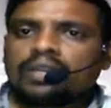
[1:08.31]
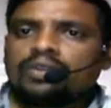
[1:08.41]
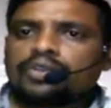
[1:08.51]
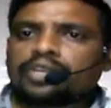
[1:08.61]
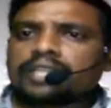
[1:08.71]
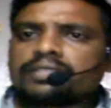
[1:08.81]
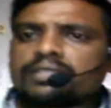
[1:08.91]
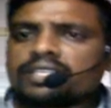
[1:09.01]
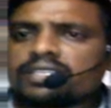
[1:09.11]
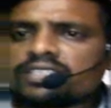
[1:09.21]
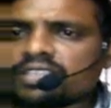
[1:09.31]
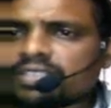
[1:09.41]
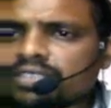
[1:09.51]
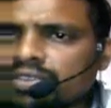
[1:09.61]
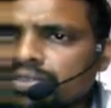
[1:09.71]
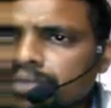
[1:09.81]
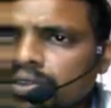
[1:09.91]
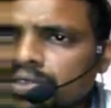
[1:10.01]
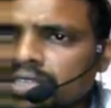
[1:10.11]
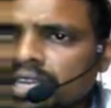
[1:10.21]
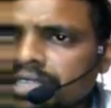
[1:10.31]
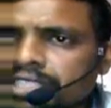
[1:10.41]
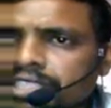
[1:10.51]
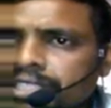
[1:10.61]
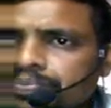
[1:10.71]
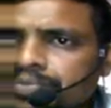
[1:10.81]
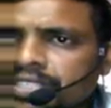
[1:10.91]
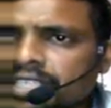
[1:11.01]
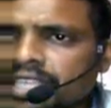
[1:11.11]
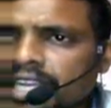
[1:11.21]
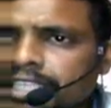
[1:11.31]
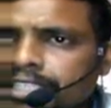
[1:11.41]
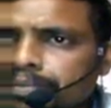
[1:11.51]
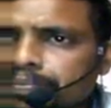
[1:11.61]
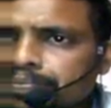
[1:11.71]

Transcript: You can see the structure of morula here in the diagram.